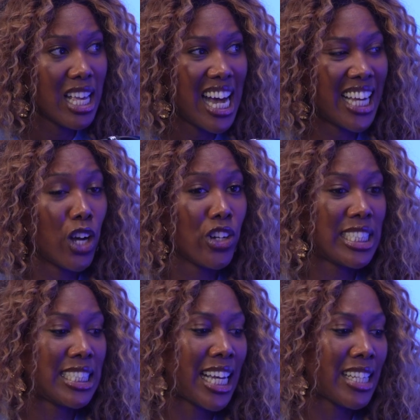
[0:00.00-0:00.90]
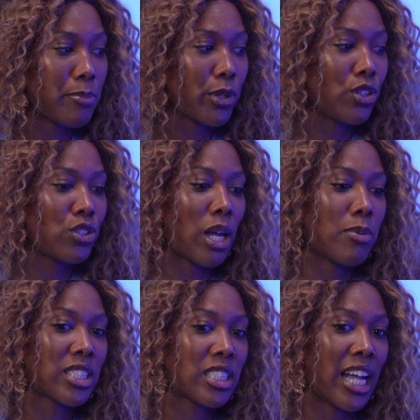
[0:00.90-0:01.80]
And I honestly say that because I
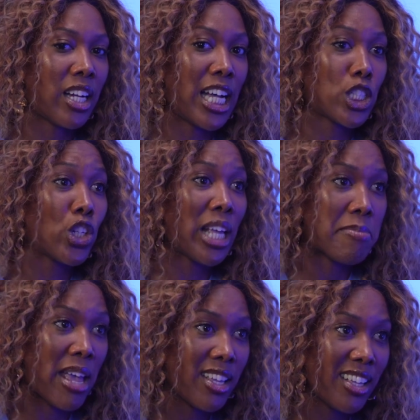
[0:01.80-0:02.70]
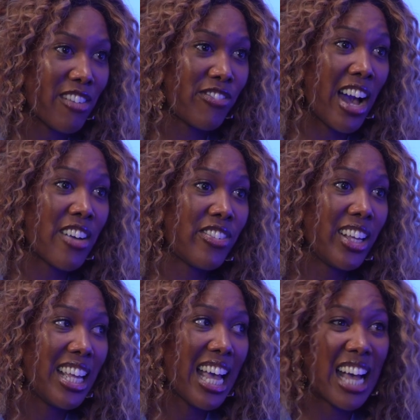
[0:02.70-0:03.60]
was like, guys, look at me. At
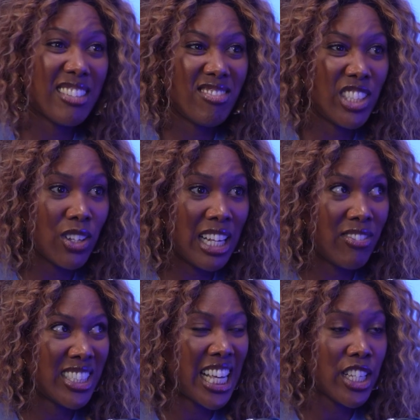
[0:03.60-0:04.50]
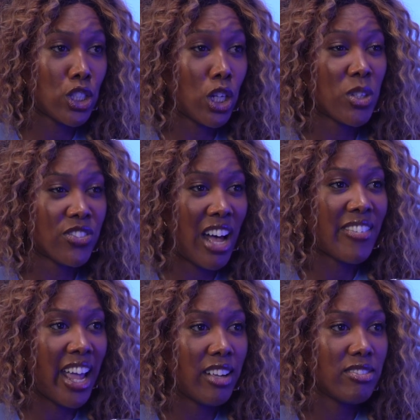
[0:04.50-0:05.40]
11, 10 years old, I was
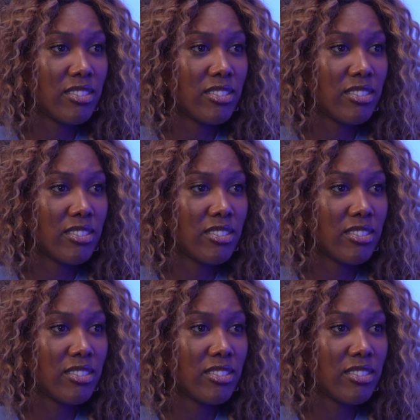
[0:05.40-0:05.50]
5'8".